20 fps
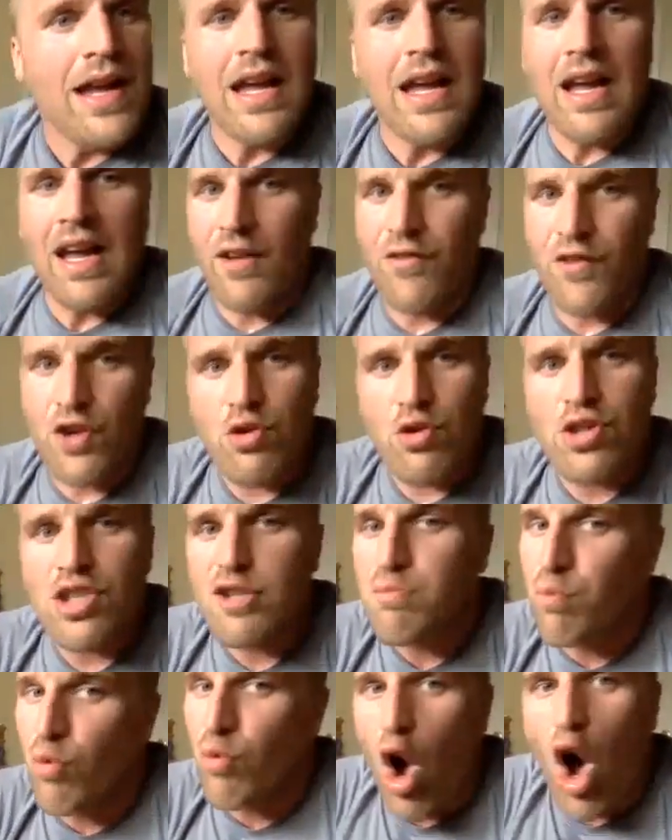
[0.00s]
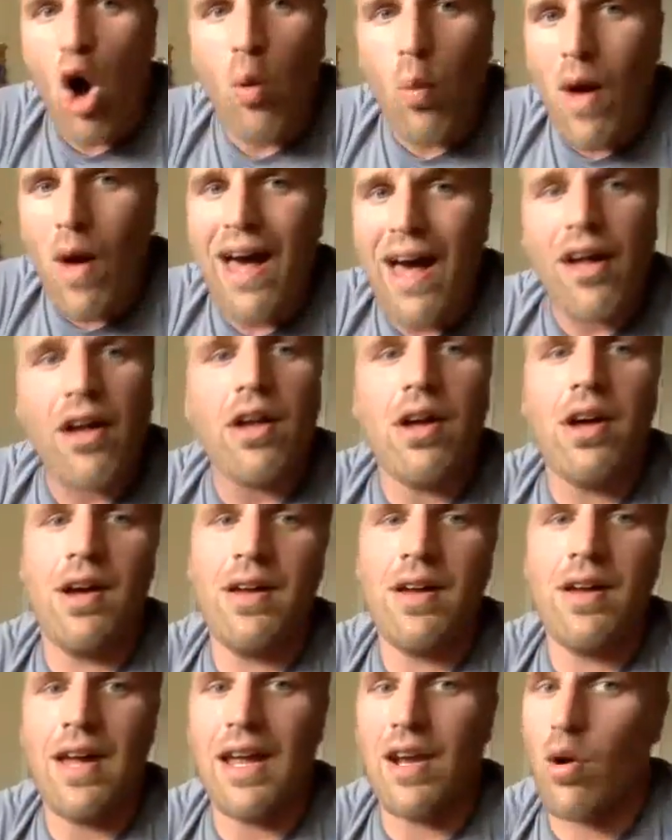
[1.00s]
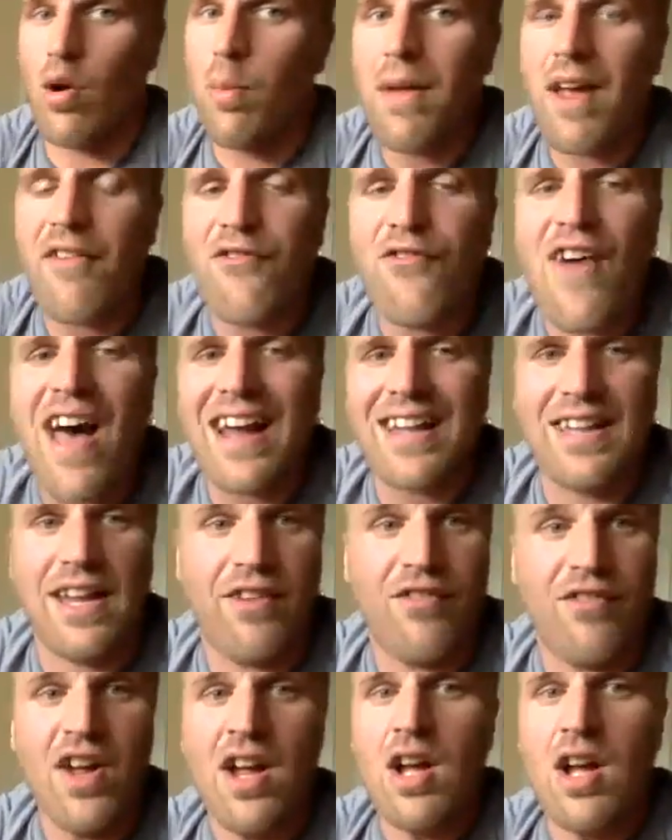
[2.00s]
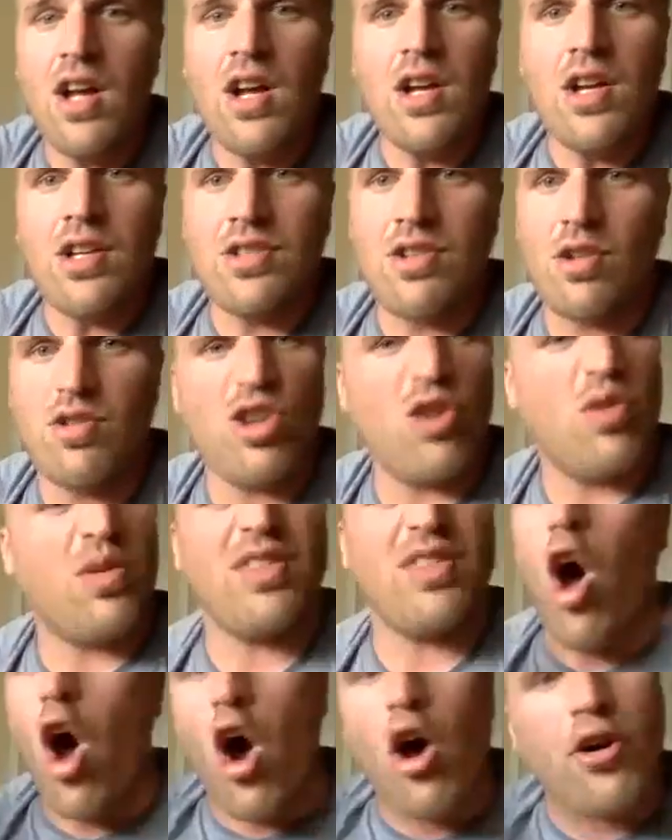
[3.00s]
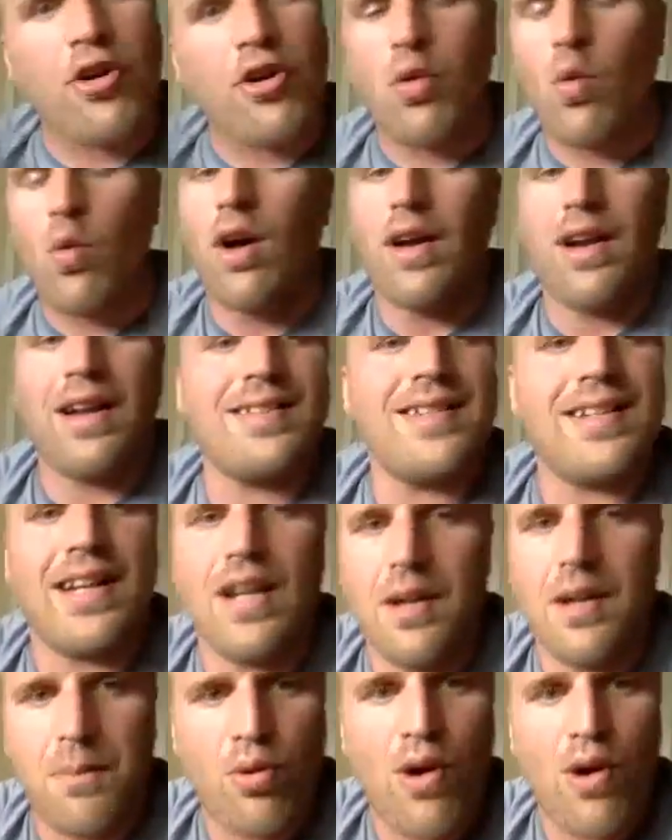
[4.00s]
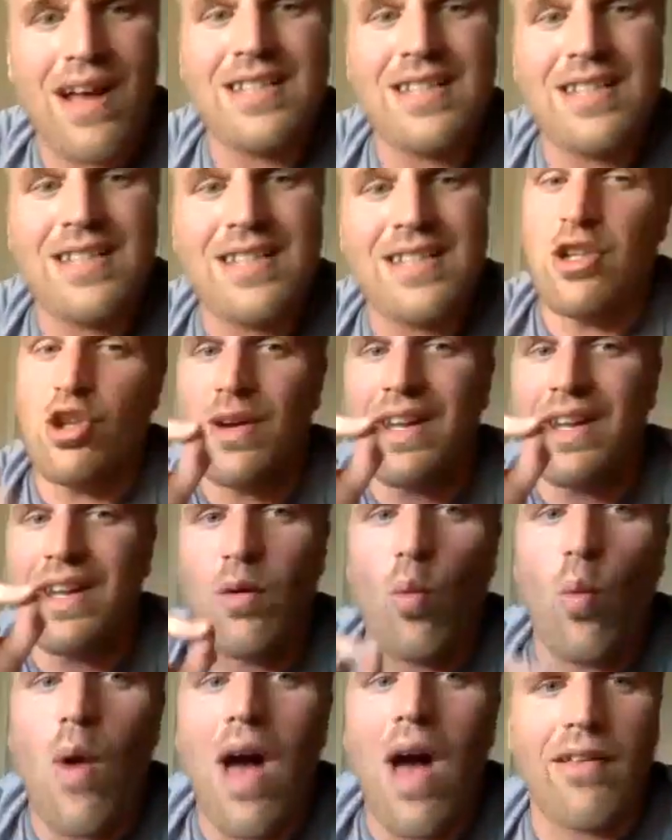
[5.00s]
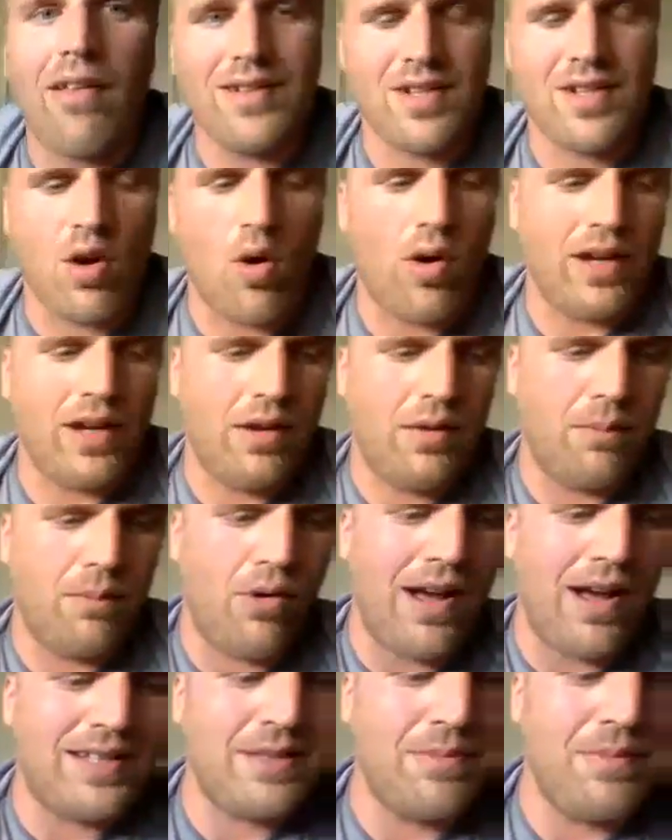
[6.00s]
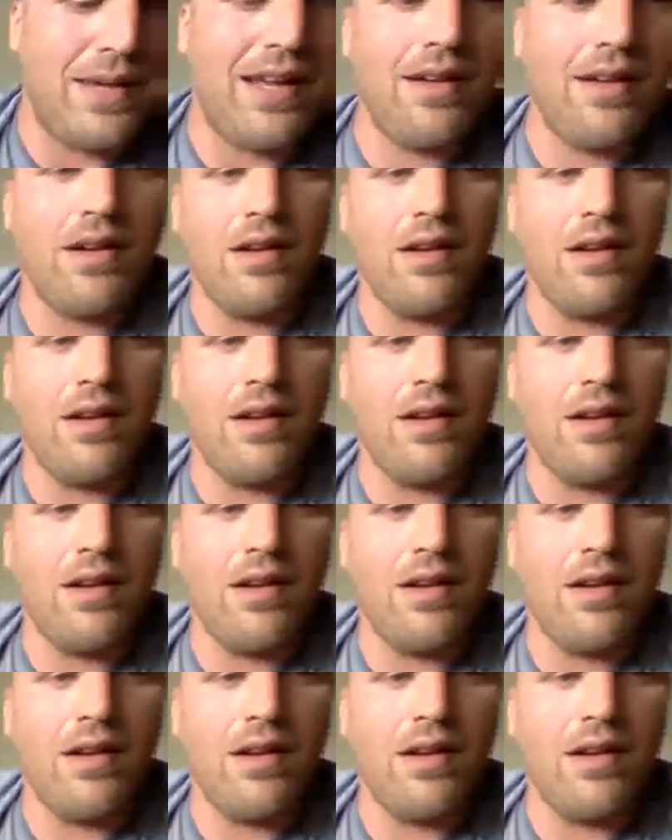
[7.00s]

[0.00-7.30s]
If you sprawl well, it'll be effective. So doing the harder one isn't going to impress me. Doing it well is going to impress me.